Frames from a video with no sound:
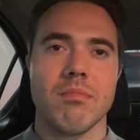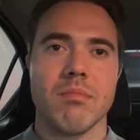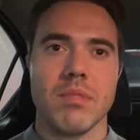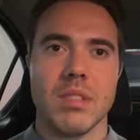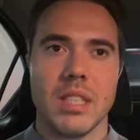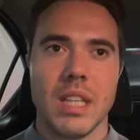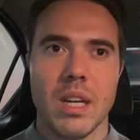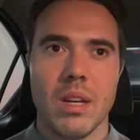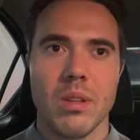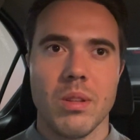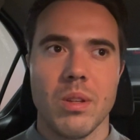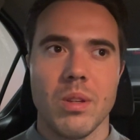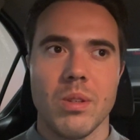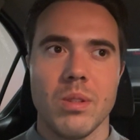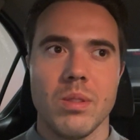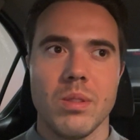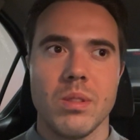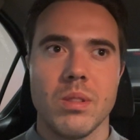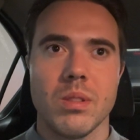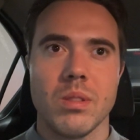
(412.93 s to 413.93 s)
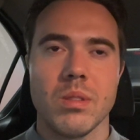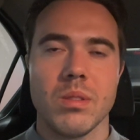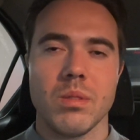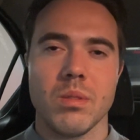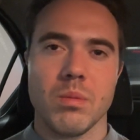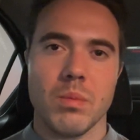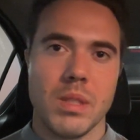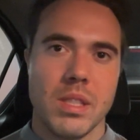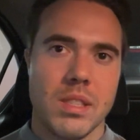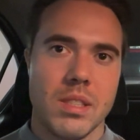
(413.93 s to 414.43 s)
downloads,
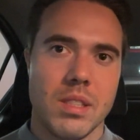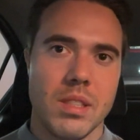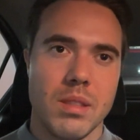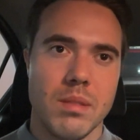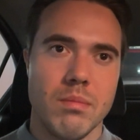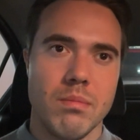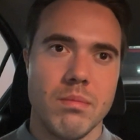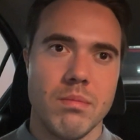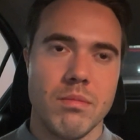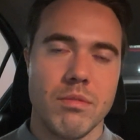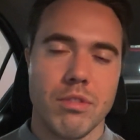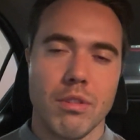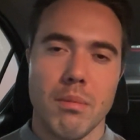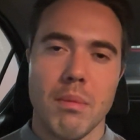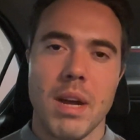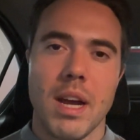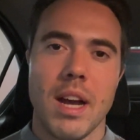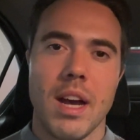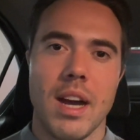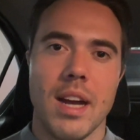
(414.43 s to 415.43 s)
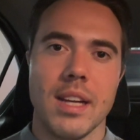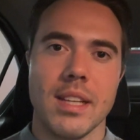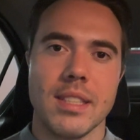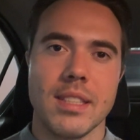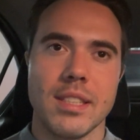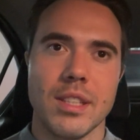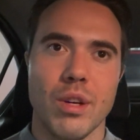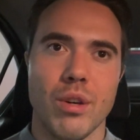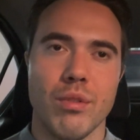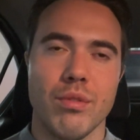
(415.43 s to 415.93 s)
wisdom from my higher
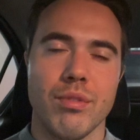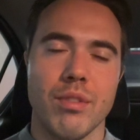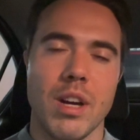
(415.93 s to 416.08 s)
self.